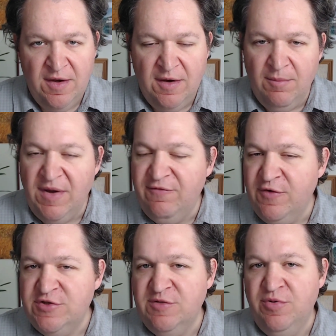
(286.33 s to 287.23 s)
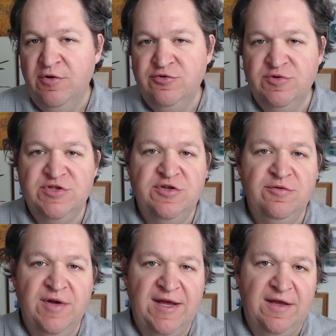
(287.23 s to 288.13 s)
My first approach was too
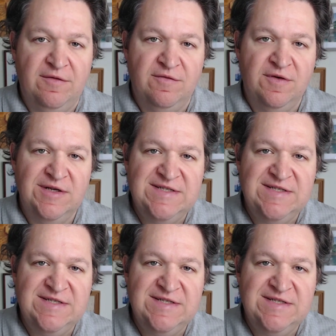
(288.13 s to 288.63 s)
naive.